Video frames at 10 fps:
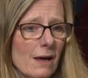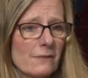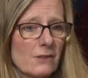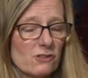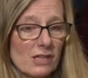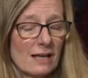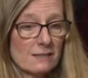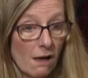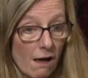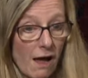that she had
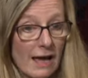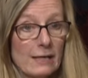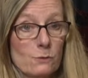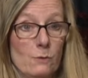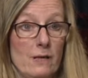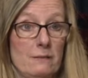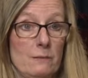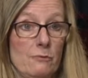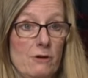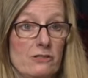to hide all that
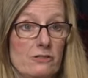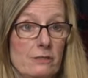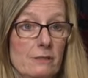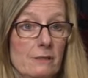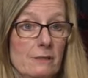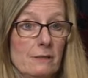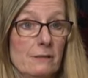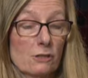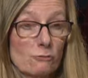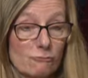depression and the,
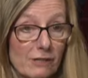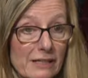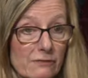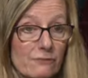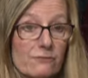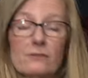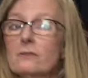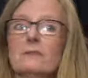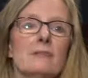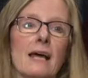the grief
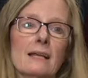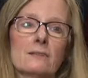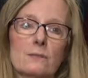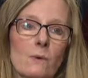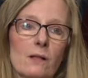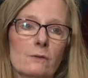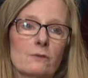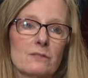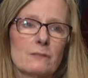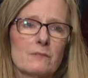that as well
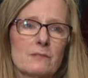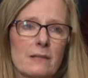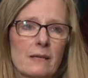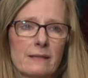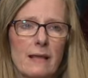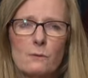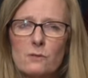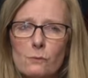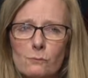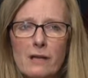because it was that was
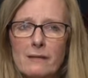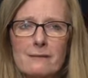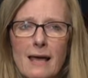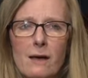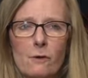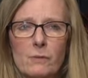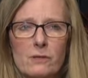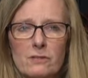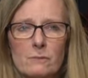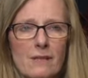all written down
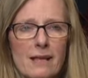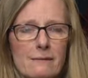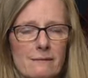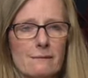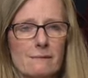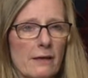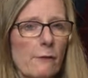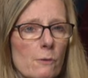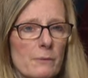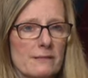because it was like a, th a
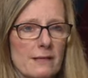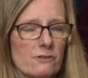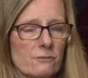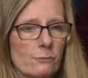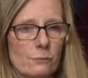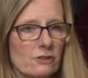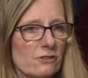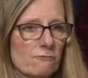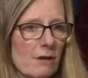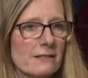therapy session for her
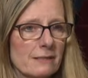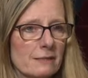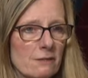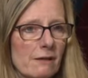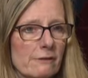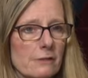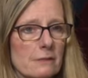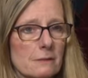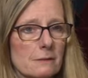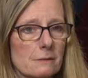just writing the diaries